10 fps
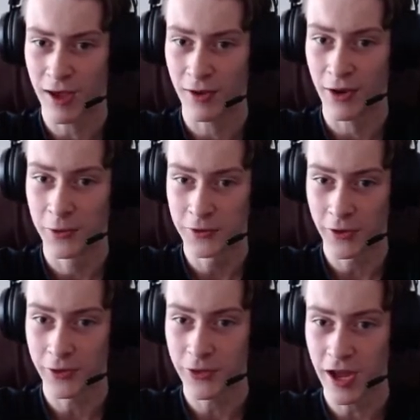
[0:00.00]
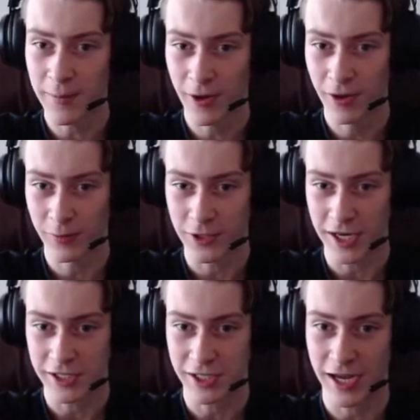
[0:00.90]
unloads all the slime balls, which
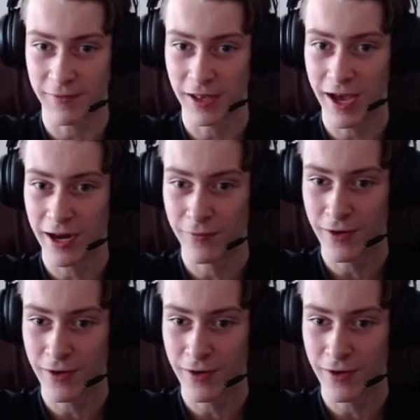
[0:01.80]
I actually have a lot of